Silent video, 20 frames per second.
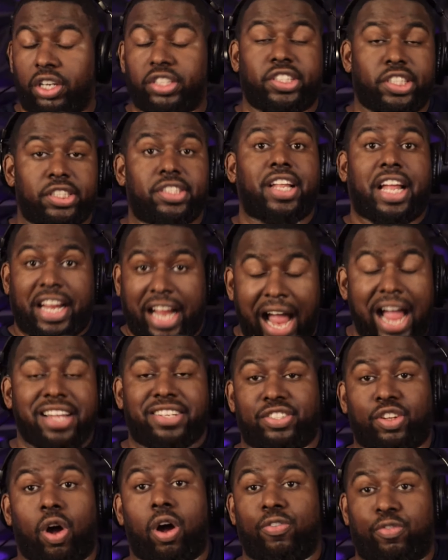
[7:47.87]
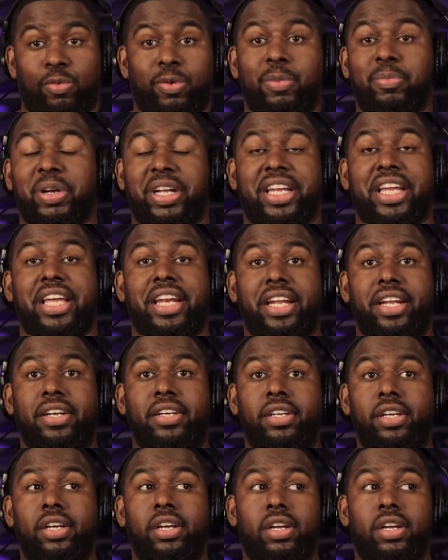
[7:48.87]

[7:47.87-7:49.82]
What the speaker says: just like I saw from the beginning,